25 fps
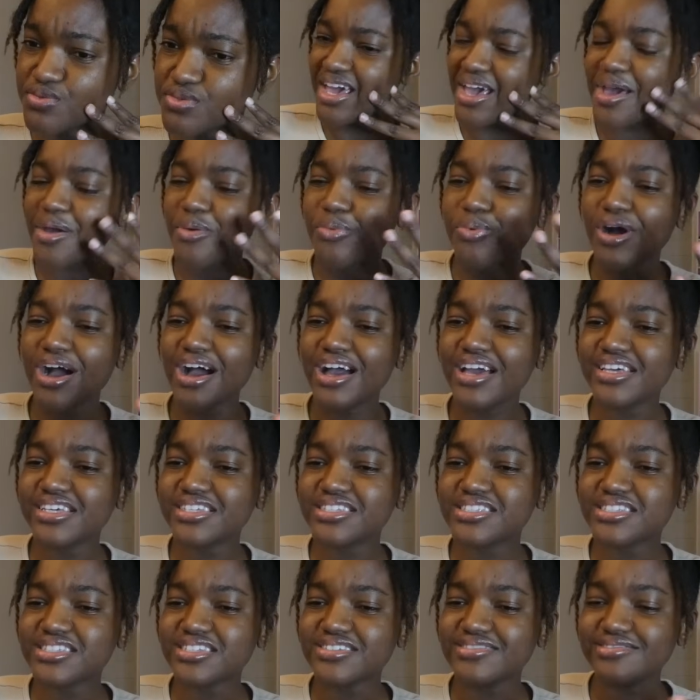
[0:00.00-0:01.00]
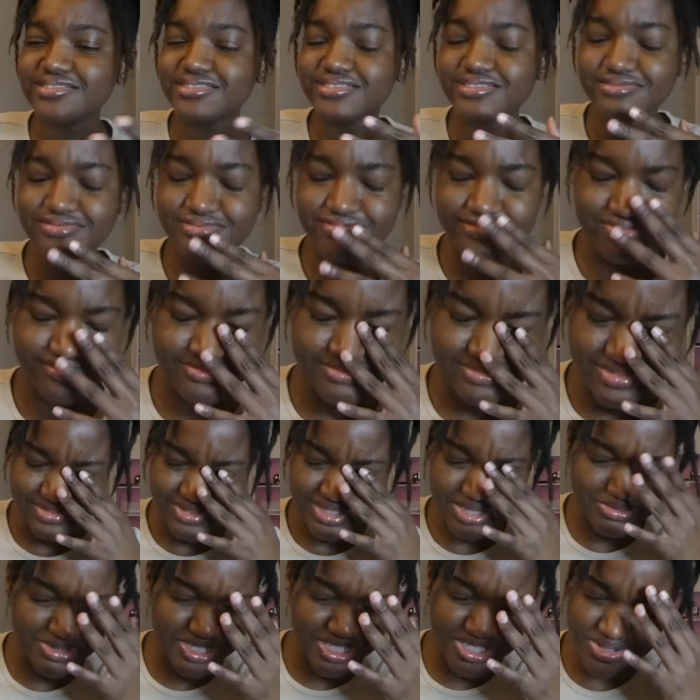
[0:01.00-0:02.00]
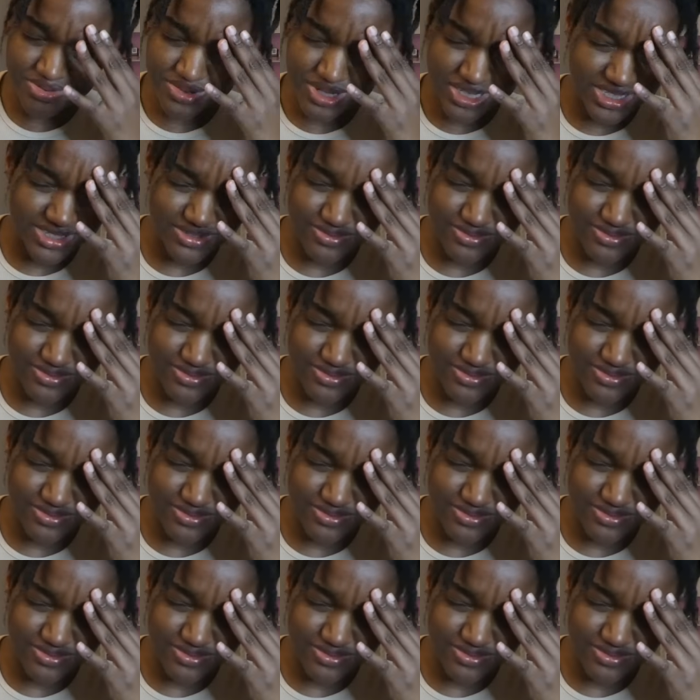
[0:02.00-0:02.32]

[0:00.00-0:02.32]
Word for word: And why is it... Let me just watch the